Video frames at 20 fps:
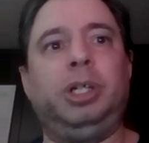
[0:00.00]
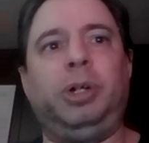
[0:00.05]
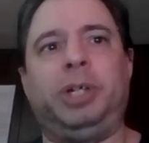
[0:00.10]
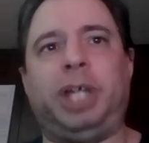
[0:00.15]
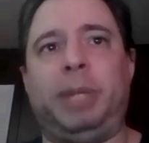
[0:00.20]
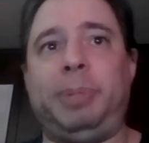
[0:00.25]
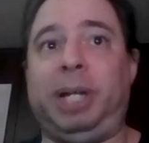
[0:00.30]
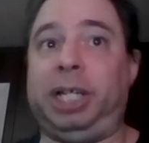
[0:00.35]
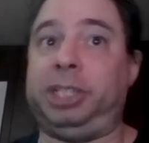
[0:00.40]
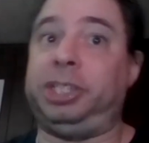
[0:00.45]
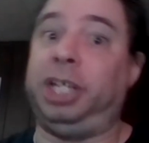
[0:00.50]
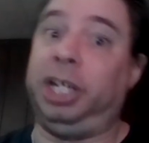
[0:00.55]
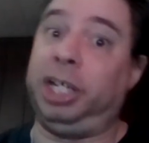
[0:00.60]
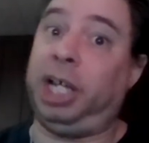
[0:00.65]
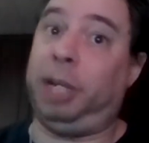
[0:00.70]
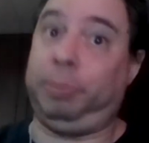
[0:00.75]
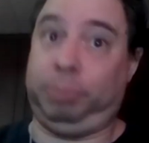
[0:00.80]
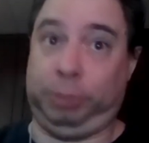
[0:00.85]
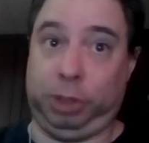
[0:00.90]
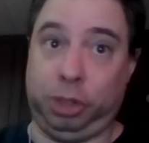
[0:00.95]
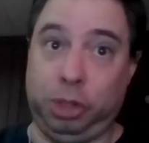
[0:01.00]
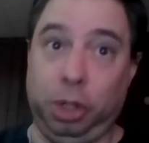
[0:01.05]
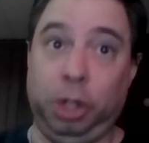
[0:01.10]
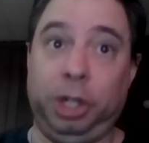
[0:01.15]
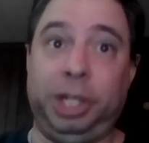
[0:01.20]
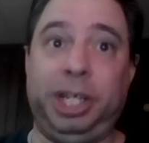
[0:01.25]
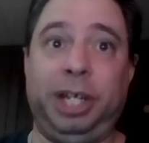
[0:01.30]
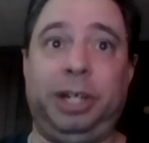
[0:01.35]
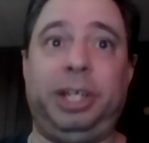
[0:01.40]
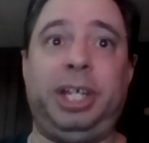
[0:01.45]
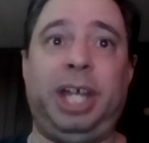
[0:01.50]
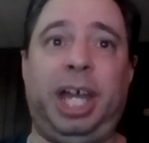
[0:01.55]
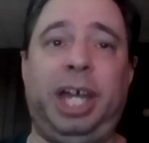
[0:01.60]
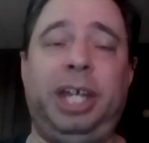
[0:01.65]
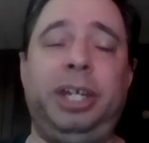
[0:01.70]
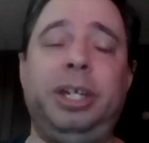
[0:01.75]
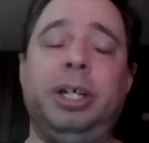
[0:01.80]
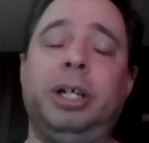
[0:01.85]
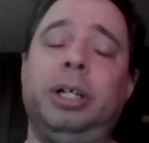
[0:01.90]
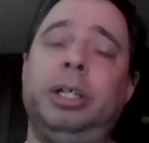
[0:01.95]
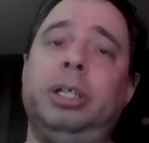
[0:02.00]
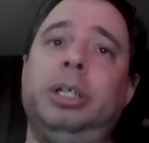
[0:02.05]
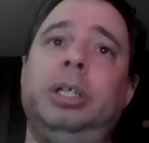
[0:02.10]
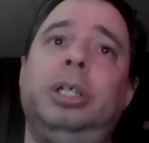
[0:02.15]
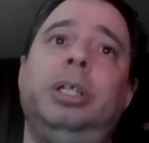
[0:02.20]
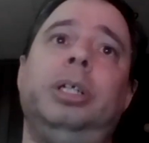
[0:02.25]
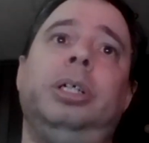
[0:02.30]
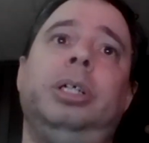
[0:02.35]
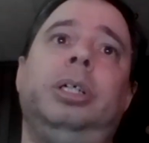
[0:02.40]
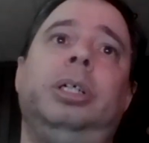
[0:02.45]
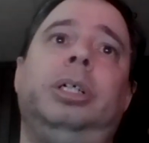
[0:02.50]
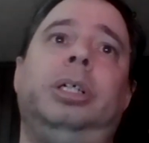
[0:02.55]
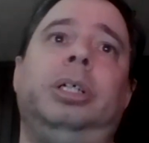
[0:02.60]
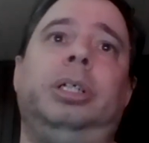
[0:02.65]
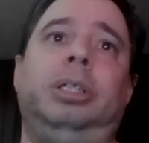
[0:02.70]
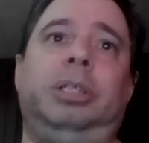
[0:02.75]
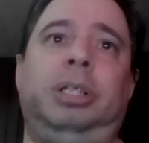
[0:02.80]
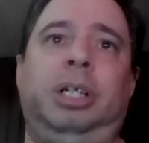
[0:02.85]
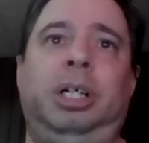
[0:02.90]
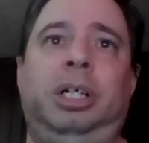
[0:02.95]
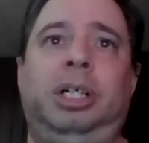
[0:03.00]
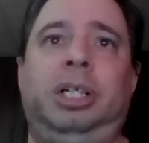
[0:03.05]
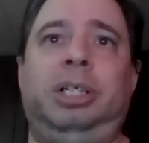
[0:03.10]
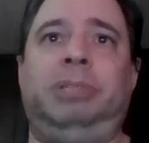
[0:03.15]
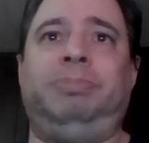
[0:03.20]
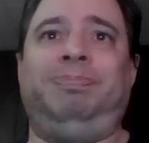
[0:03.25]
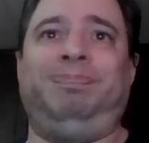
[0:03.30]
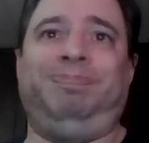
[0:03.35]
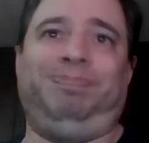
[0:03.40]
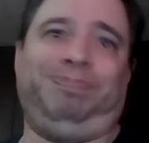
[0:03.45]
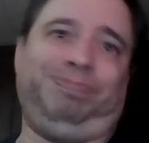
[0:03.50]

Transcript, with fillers: okay match. Then it got good near the end. Uh,